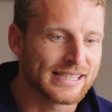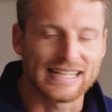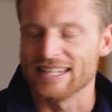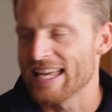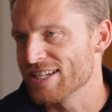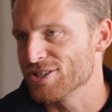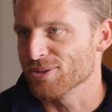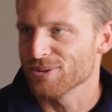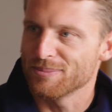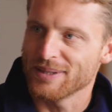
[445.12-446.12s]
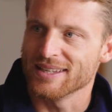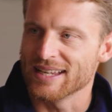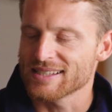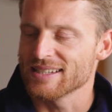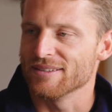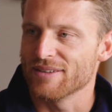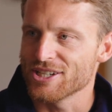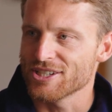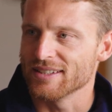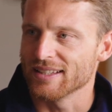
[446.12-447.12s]
get an edge or be the next
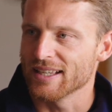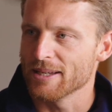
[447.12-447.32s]
innovation in the